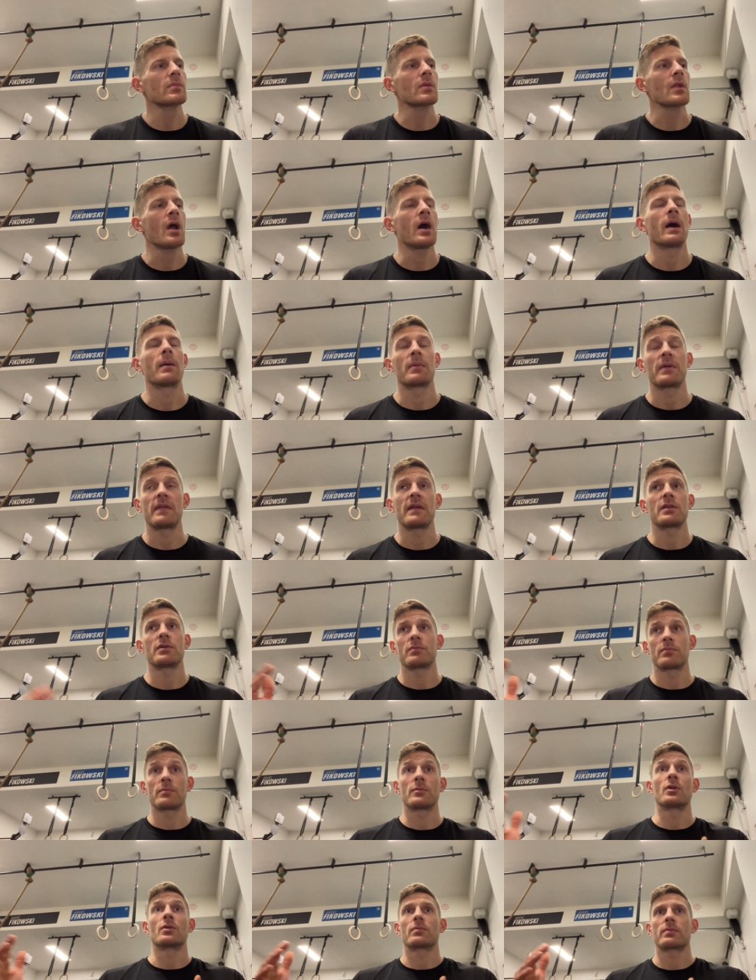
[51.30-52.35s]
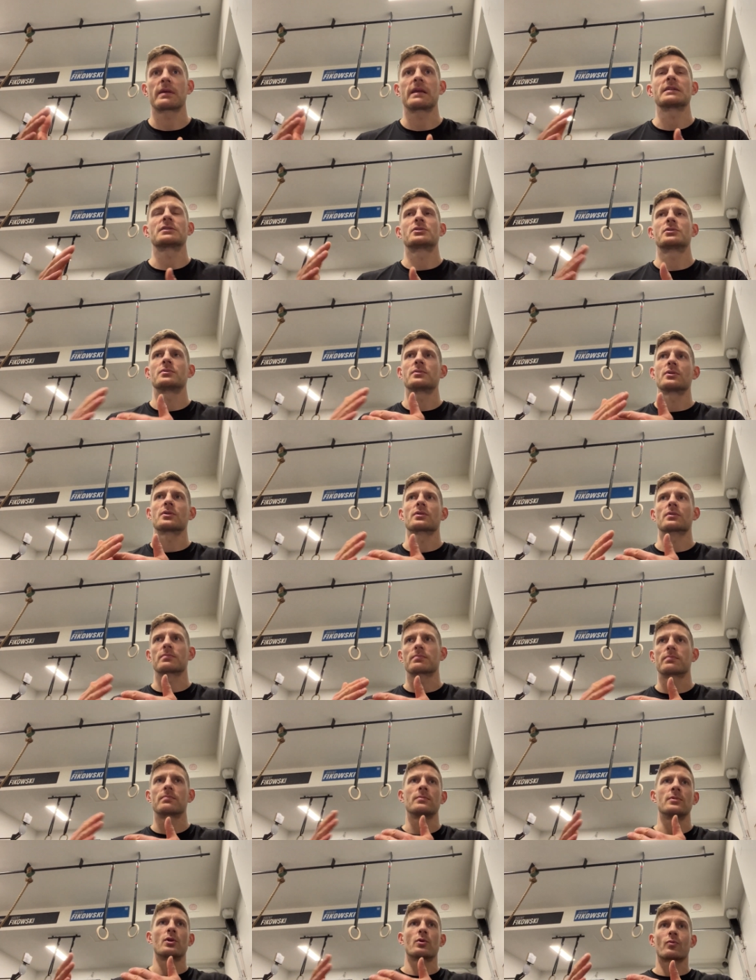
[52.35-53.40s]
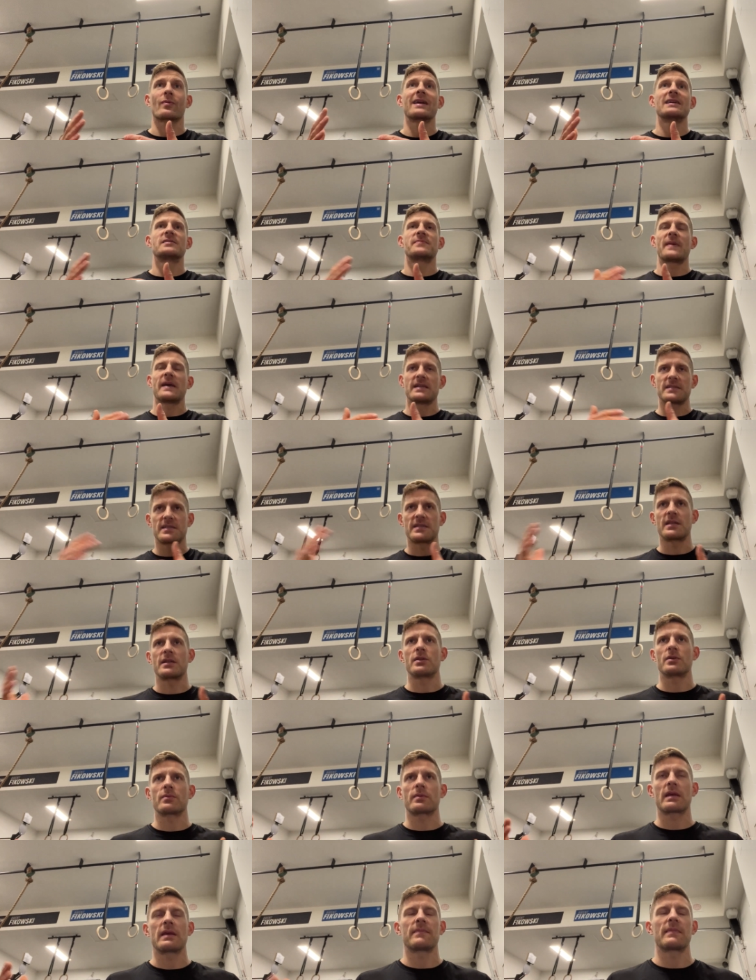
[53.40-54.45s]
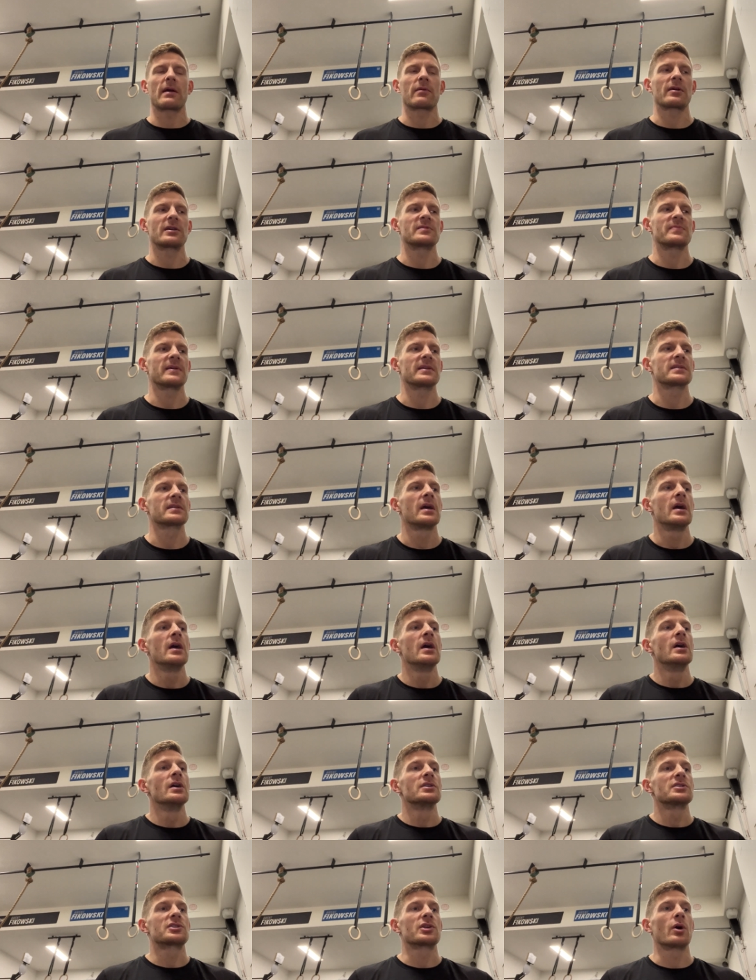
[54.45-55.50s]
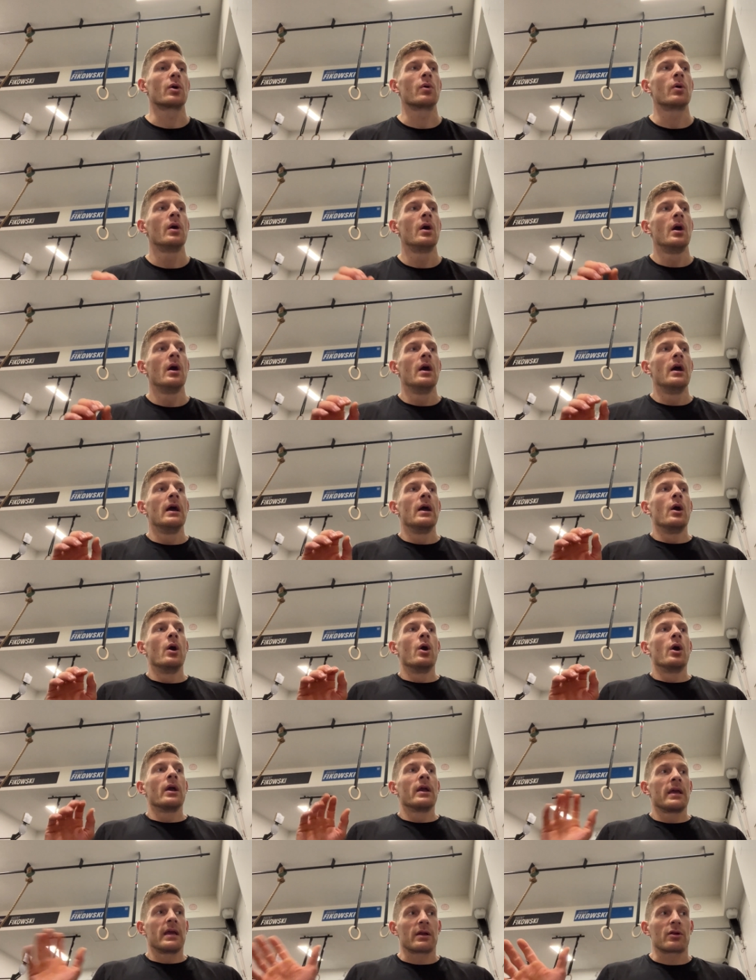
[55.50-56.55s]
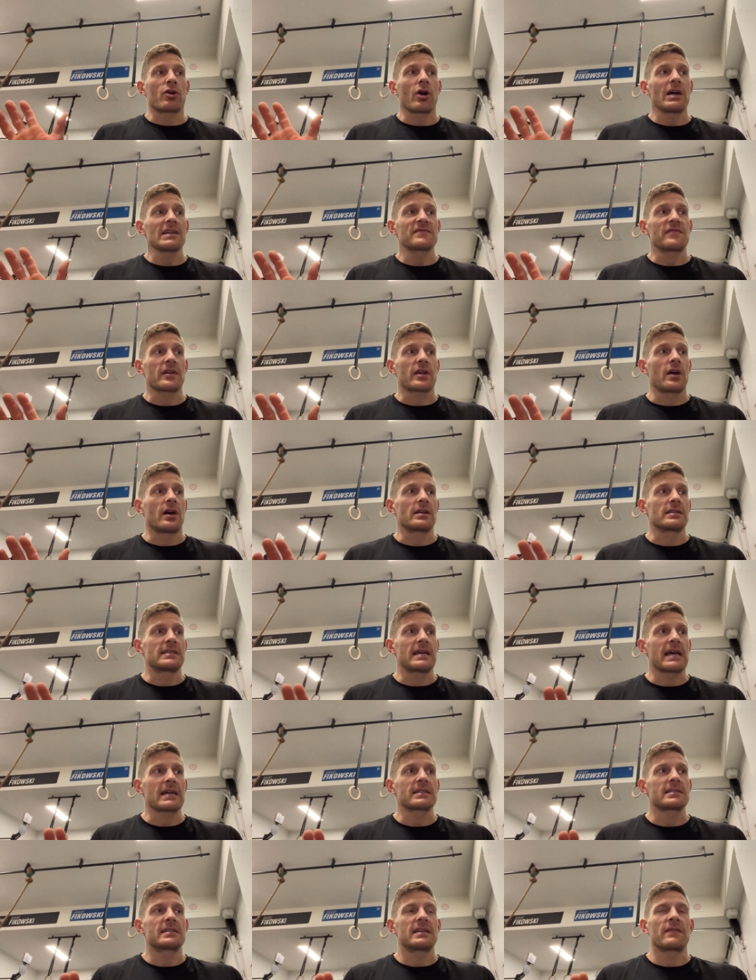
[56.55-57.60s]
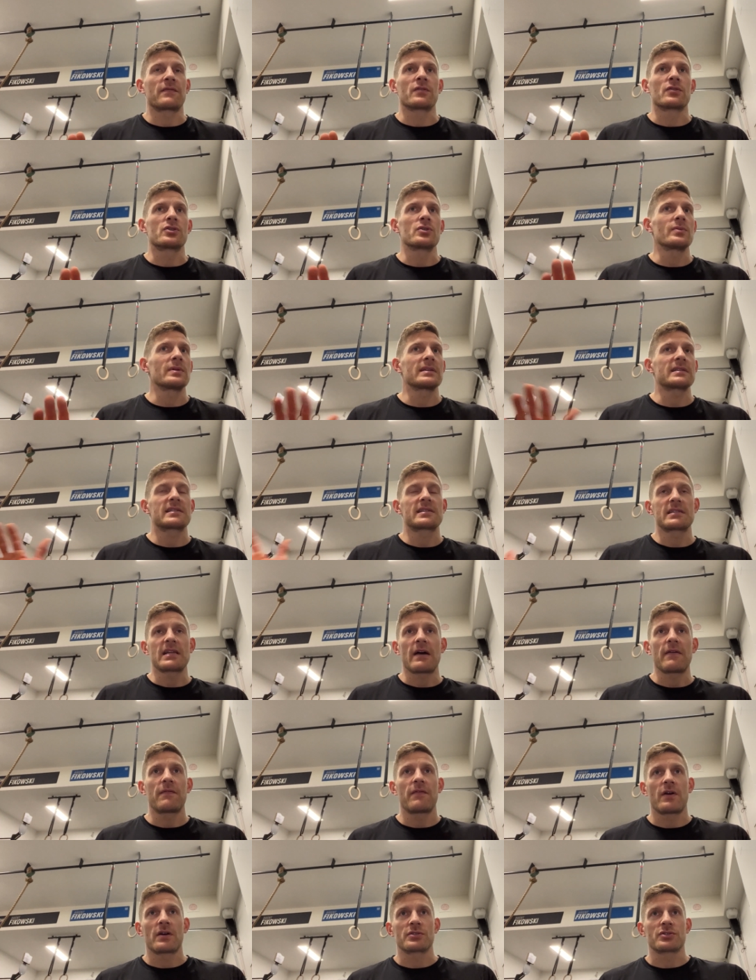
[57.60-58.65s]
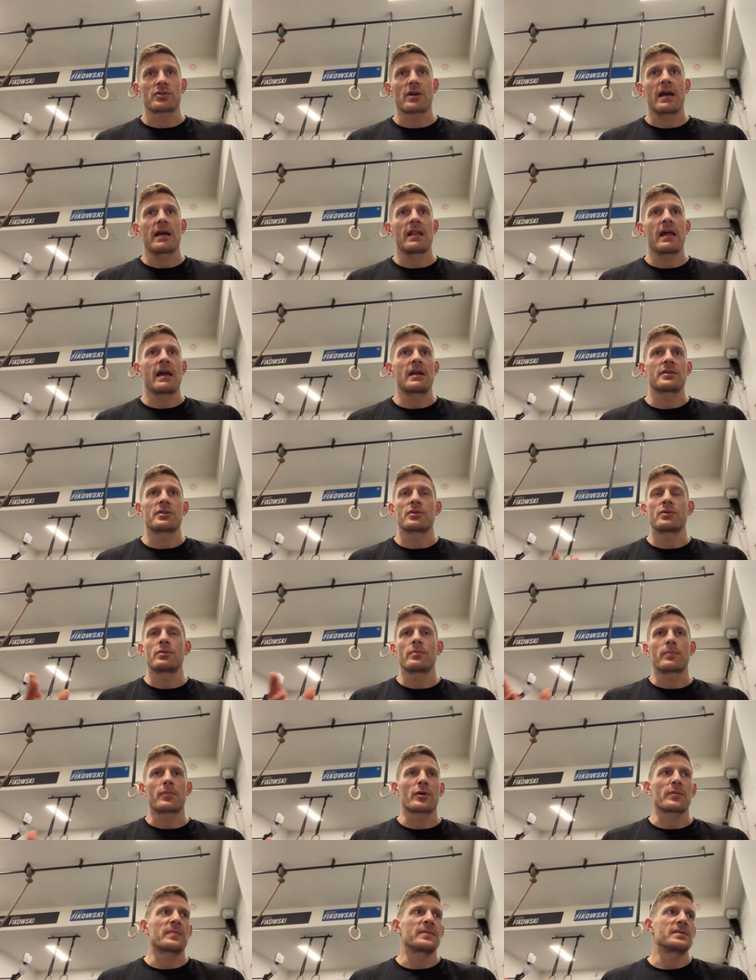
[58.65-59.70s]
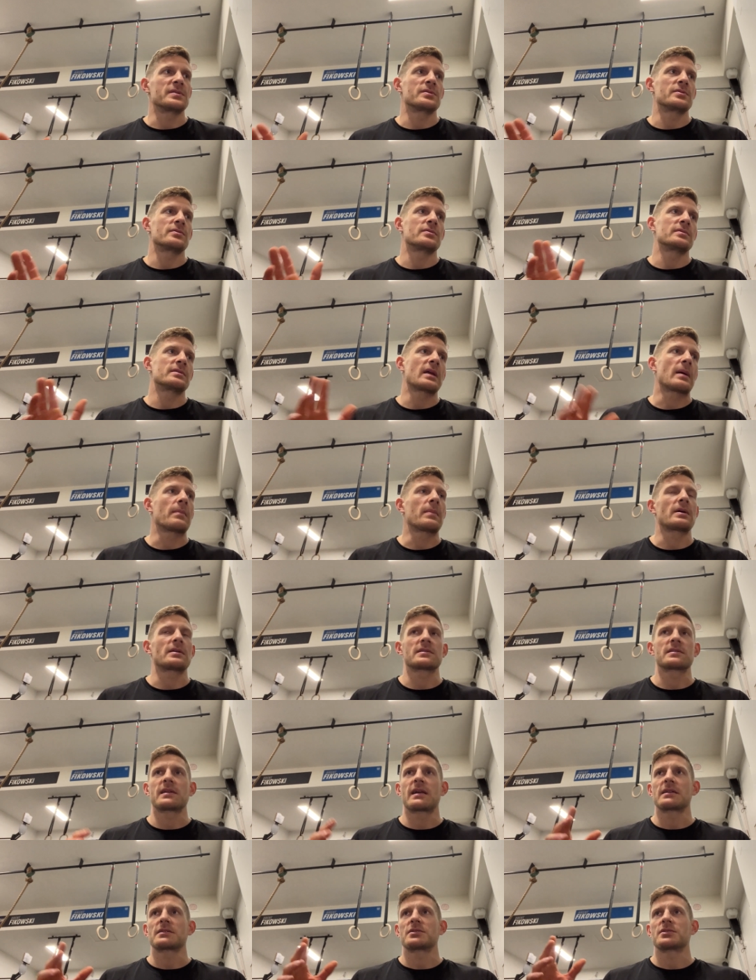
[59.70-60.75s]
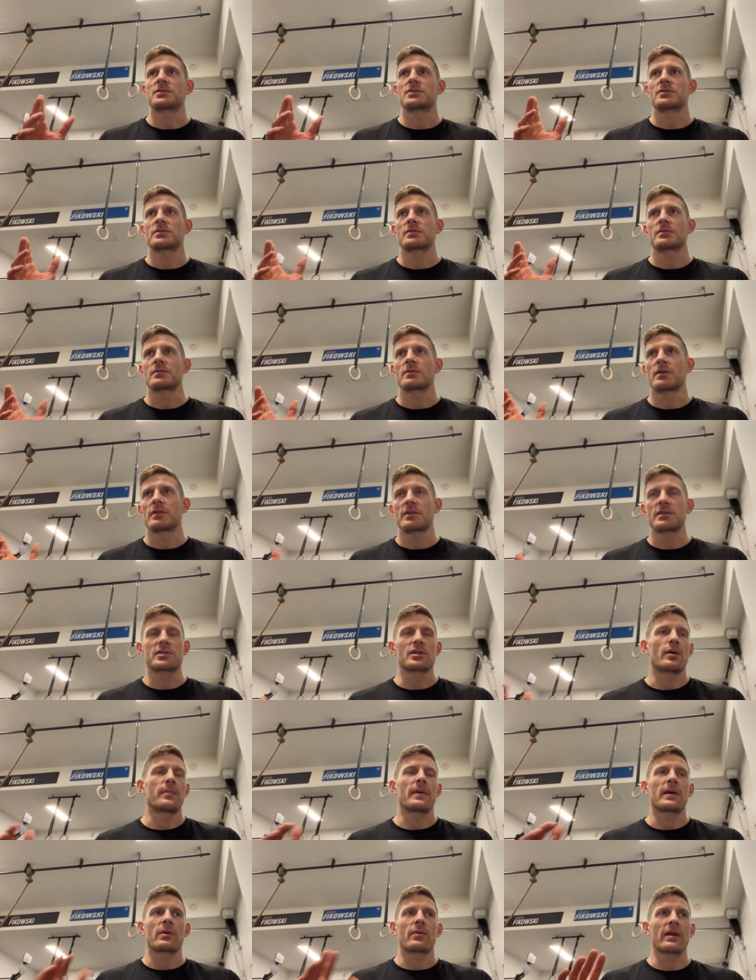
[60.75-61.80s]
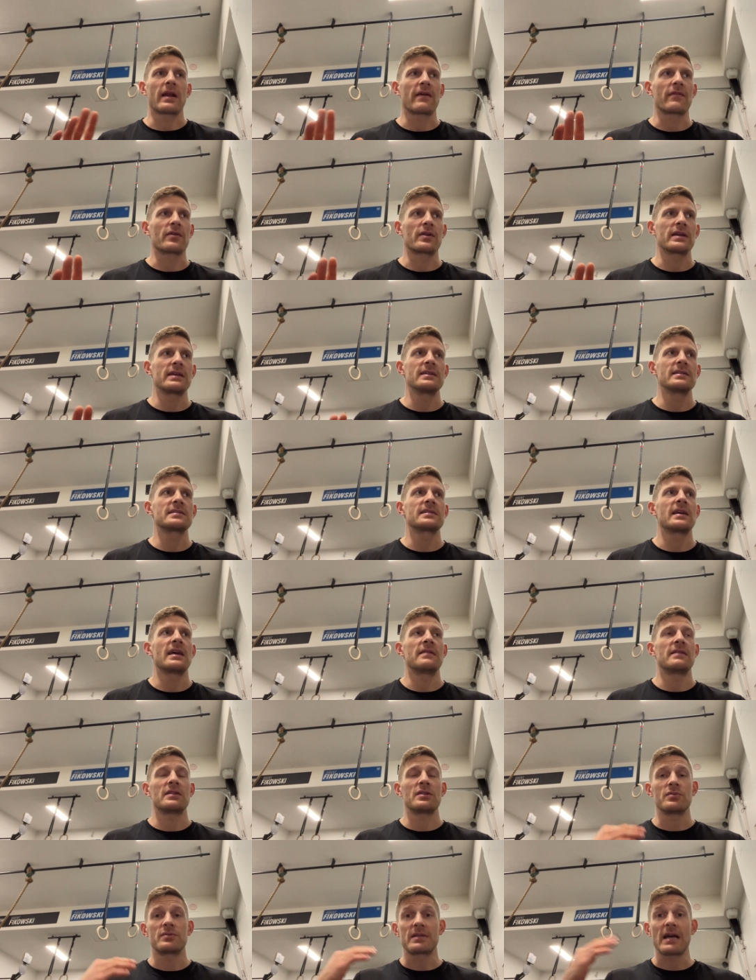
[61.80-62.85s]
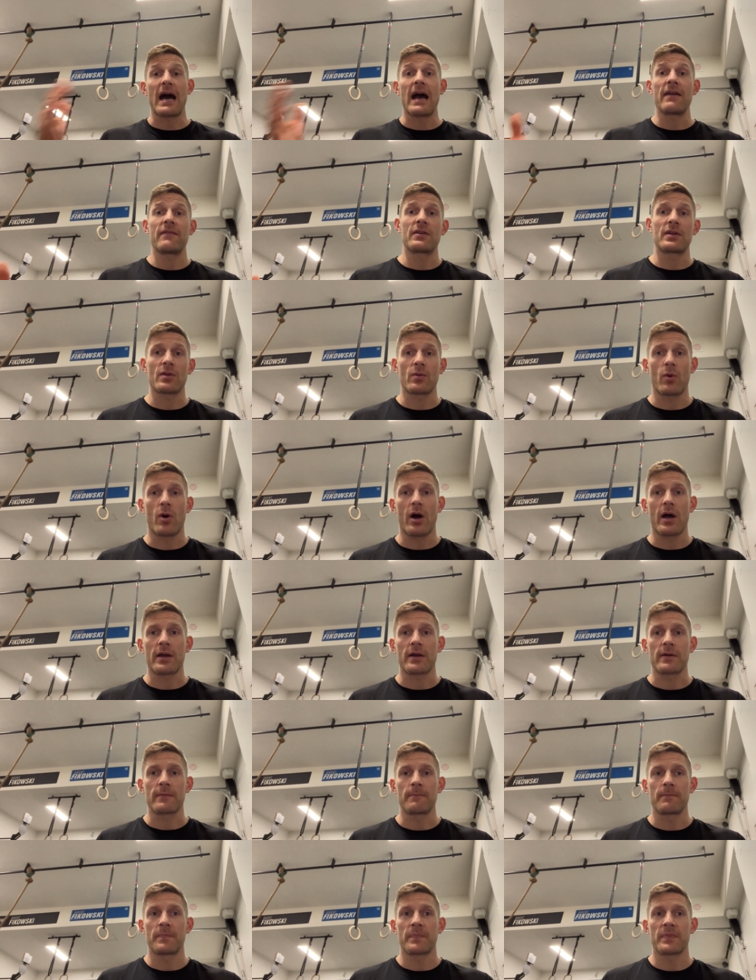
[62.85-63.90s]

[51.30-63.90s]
Um, and then you, you know, get to your, you know, race pace and then you keep that race pace. So in CrossFit context, if you're doing stuff on dry land, you're doing burpees, you're doing dumbbell snatches, you're on the assault bike, whatever it is, and then you dive into the water,